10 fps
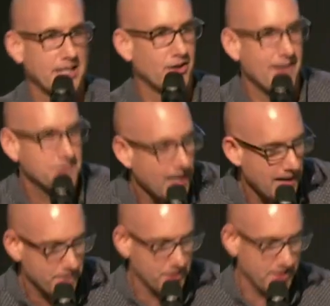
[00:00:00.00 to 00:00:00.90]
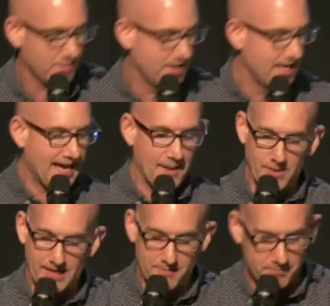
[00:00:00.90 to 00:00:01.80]
like I don't have time for them.
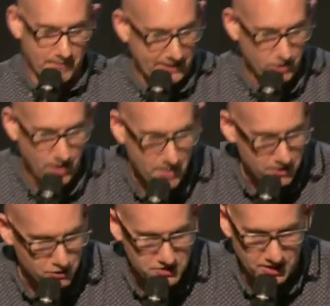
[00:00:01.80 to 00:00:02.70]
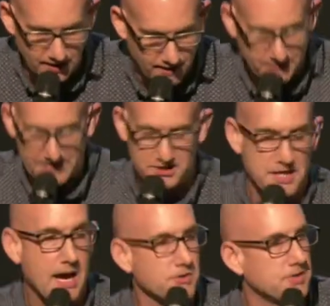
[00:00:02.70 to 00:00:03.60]
But my grandma used to love these
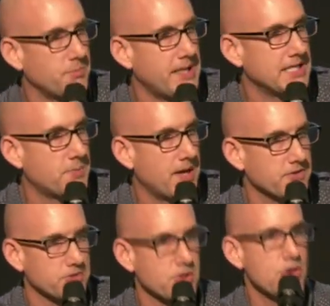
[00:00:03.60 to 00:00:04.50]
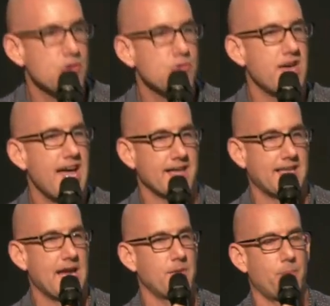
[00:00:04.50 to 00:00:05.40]
thousand piece puzzles. Who the
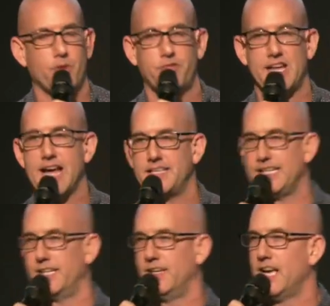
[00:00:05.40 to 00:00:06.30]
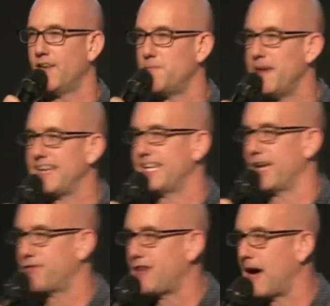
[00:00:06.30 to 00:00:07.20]
heck came up with the idea of
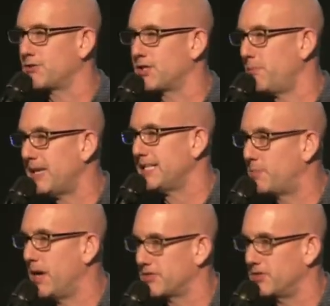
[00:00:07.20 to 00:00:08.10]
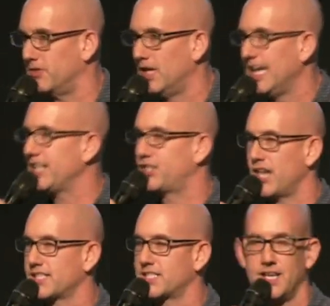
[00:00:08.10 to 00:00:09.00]
making a thousand piece puzzle? The it pieces
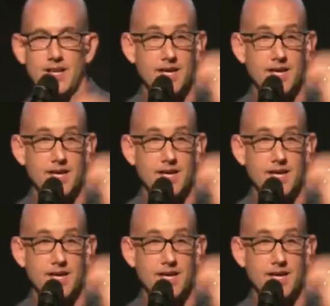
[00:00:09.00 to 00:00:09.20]
just, are